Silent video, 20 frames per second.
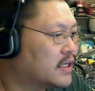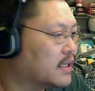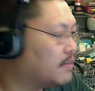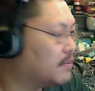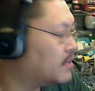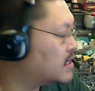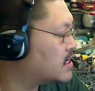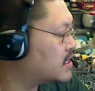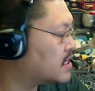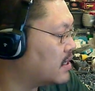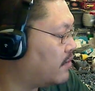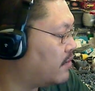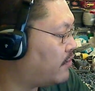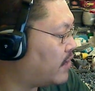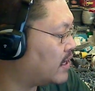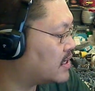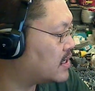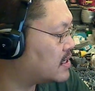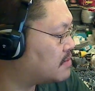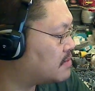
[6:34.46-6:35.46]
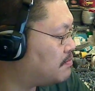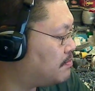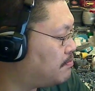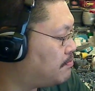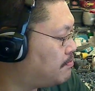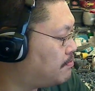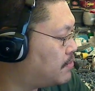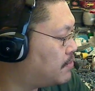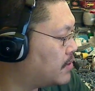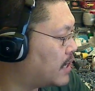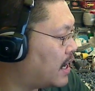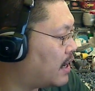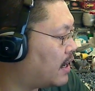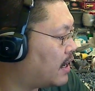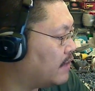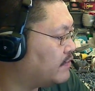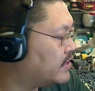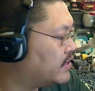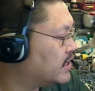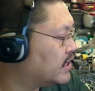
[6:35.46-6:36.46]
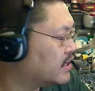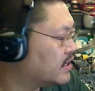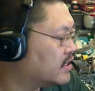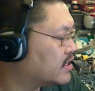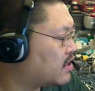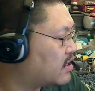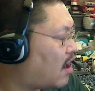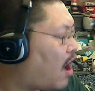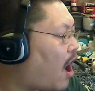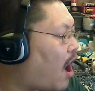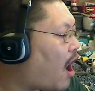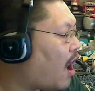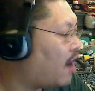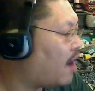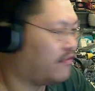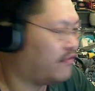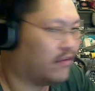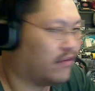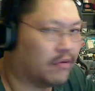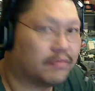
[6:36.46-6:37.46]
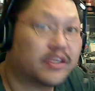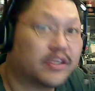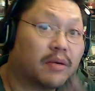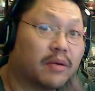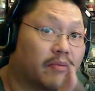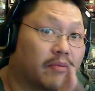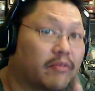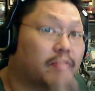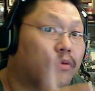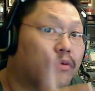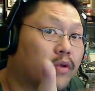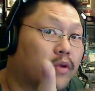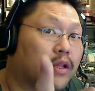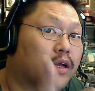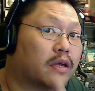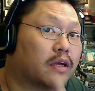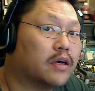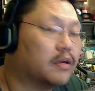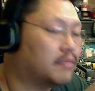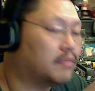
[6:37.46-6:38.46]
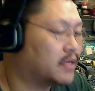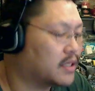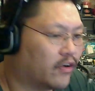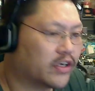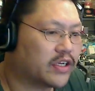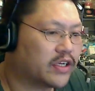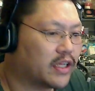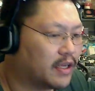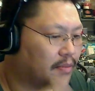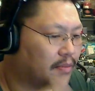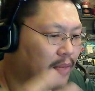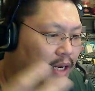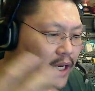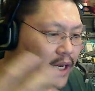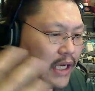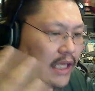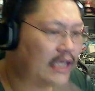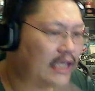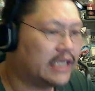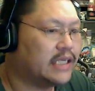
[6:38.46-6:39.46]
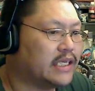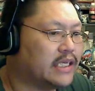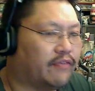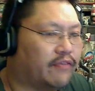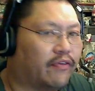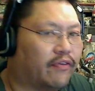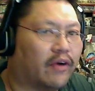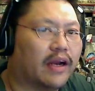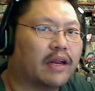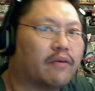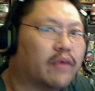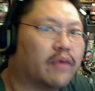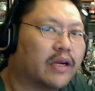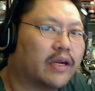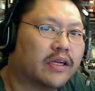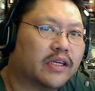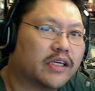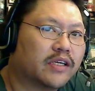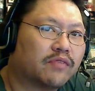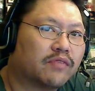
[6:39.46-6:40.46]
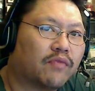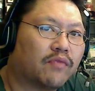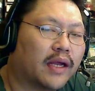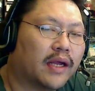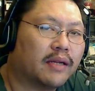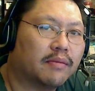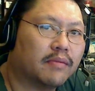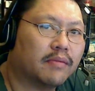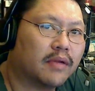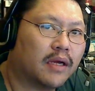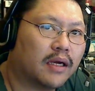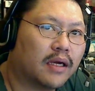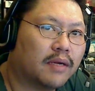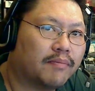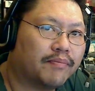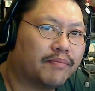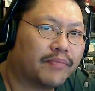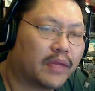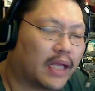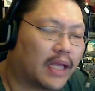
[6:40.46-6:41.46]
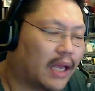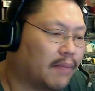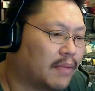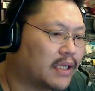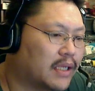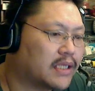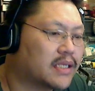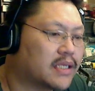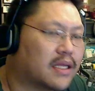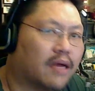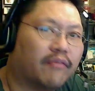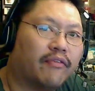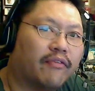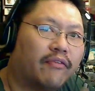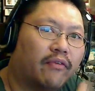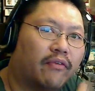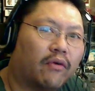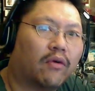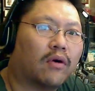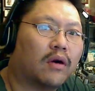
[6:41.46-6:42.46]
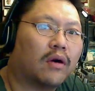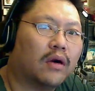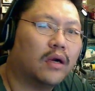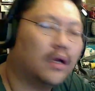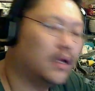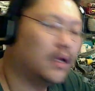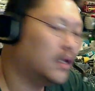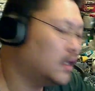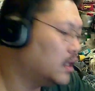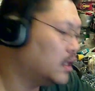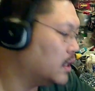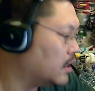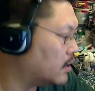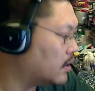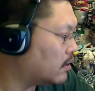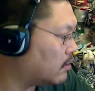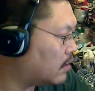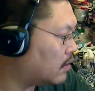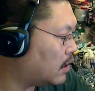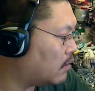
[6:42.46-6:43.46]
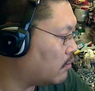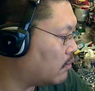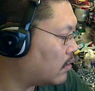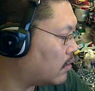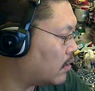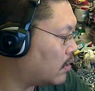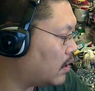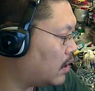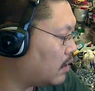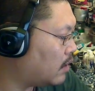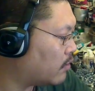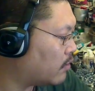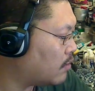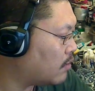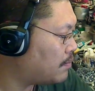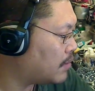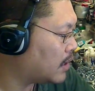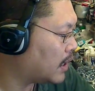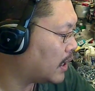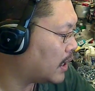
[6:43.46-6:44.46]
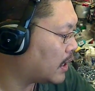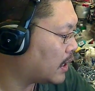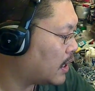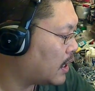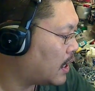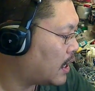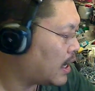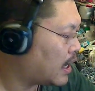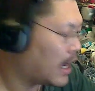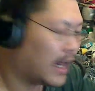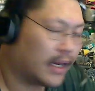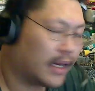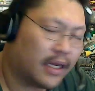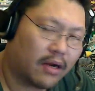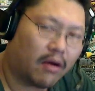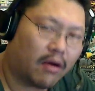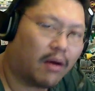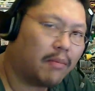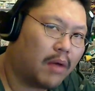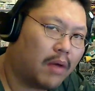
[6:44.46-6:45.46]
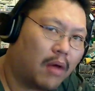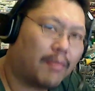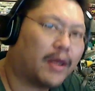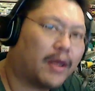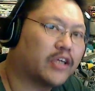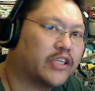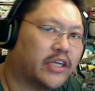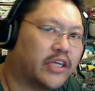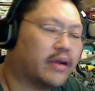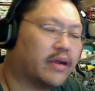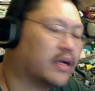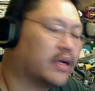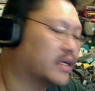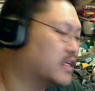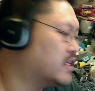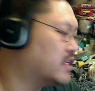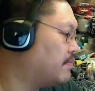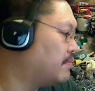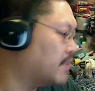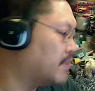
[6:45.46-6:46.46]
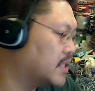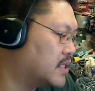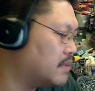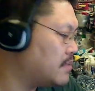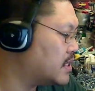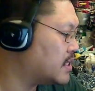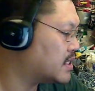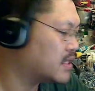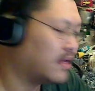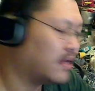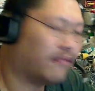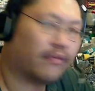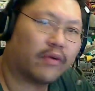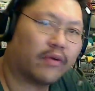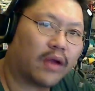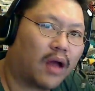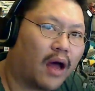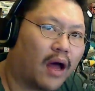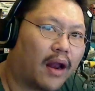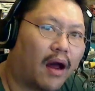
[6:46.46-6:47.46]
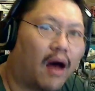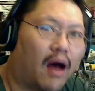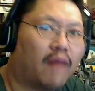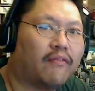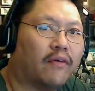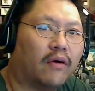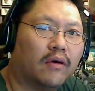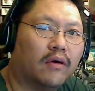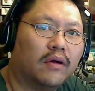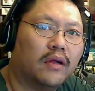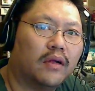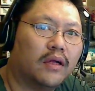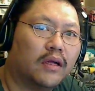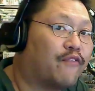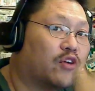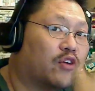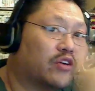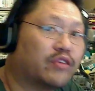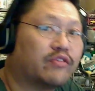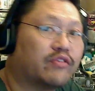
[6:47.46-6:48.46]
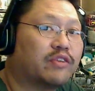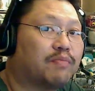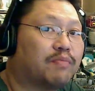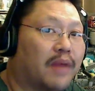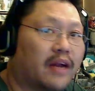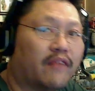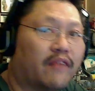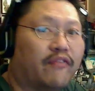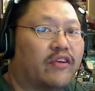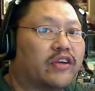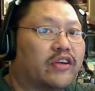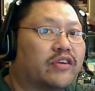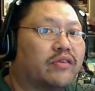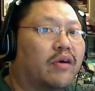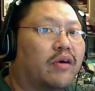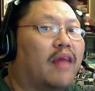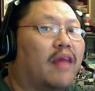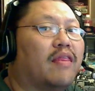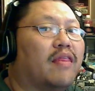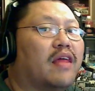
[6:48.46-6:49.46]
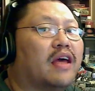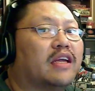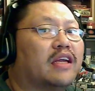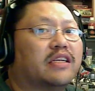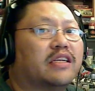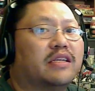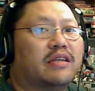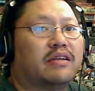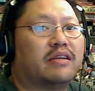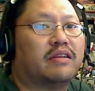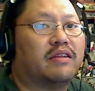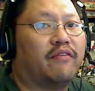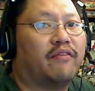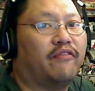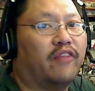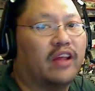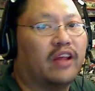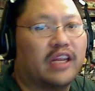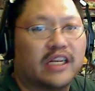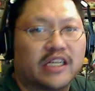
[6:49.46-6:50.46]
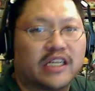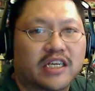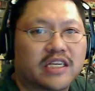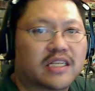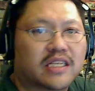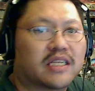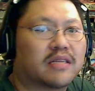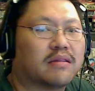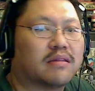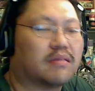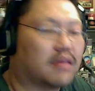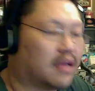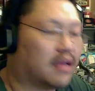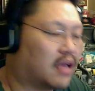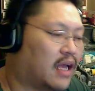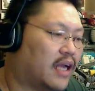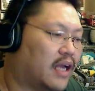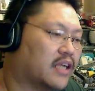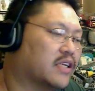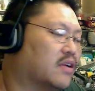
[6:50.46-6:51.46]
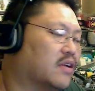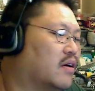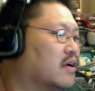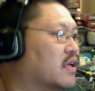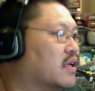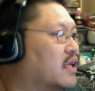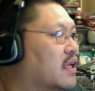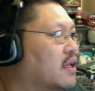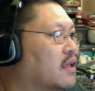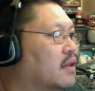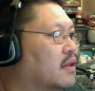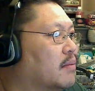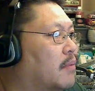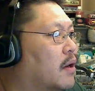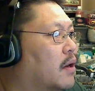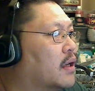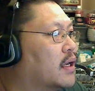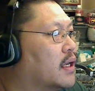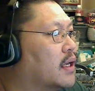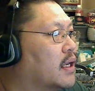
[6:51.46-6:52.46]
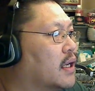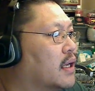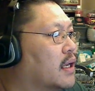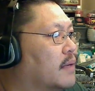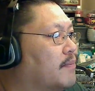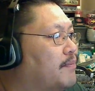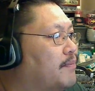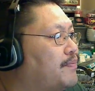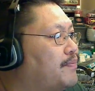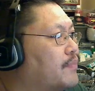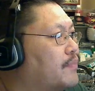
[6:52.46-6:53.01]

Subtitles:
Some of the stuff that's put out I've seen is awful. Some of them are really good. Unfortunately, it made it easy for anyone to just write gaming stuff for, you know, role playing. And, you know, I'm all about sharing and stuff, but some of the stuff got awful. At first it was beneficial, and then the flooding just kind of started killing the market again.